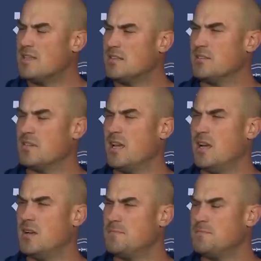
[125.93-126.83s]
I see what you're
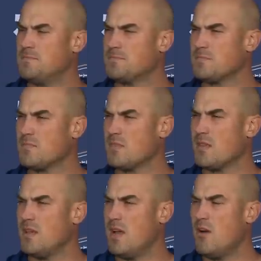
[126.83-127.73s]
saying.
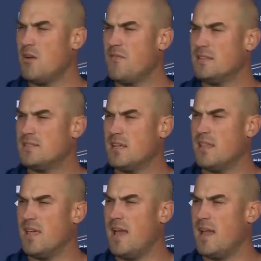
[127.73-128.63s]
I don't know if I'd say
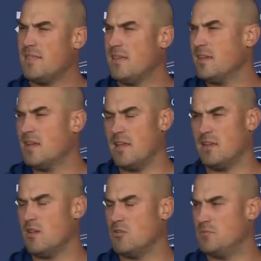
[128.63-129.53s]
that. I think
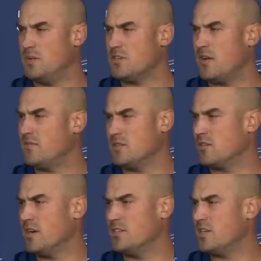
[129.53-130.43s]
Coach Bischoff does a
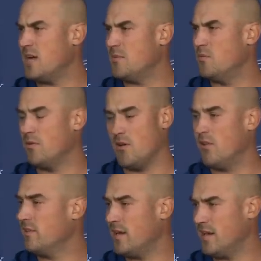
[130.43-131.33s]
great job with
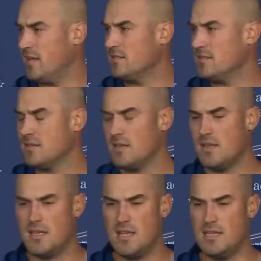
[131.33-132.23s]
all the tight ends
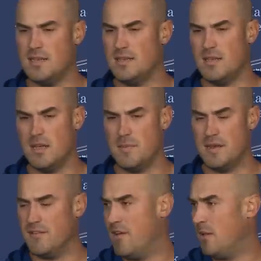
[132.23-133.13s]

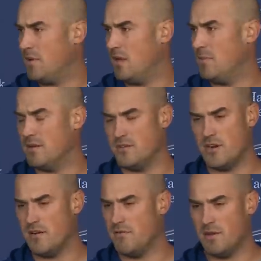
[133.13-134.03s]
and developing them and
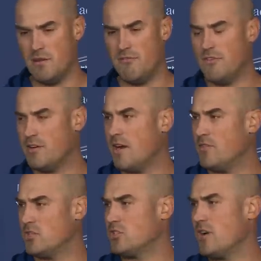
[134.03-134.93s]
trying to, you know, figure out
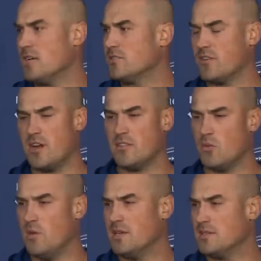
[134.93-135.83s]
their strengths, figure out
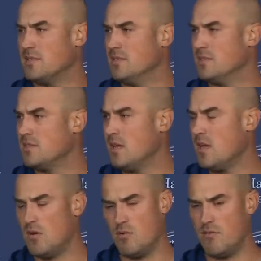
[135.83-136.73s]
their weaknesses,
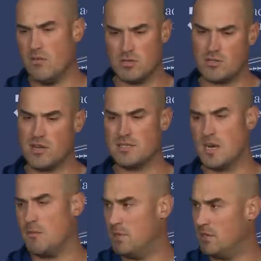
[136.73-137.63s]
wherever those strengths
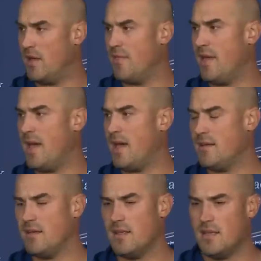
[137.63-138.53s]
are, build on that.